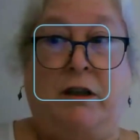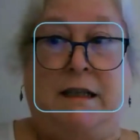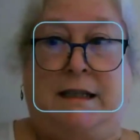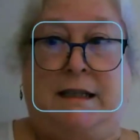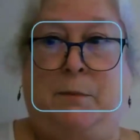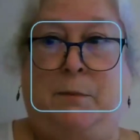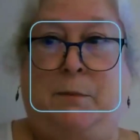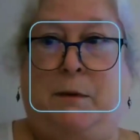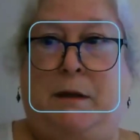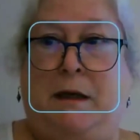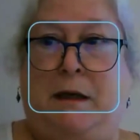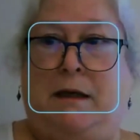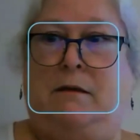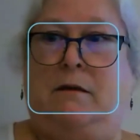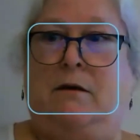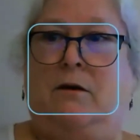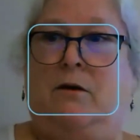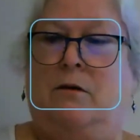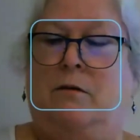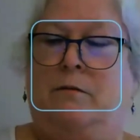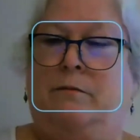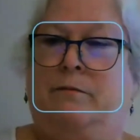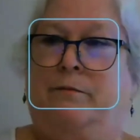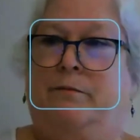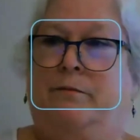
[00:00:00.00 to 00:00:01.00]
deep cut
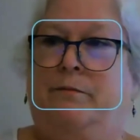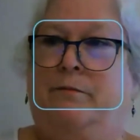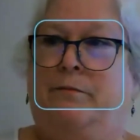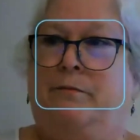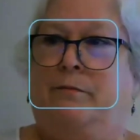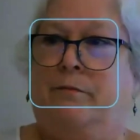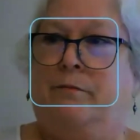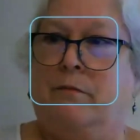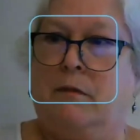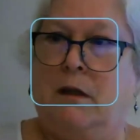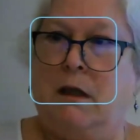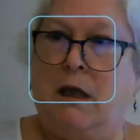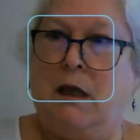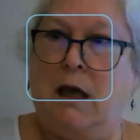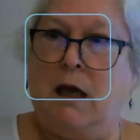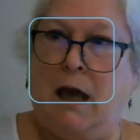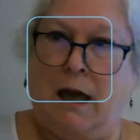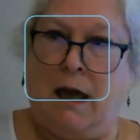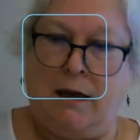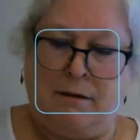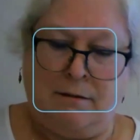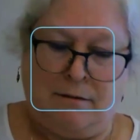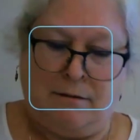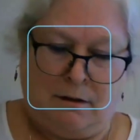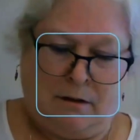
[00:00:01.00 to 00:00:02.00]
though.
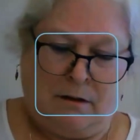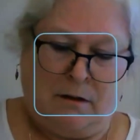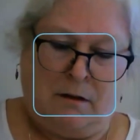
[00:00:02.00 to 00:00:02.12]
Okay.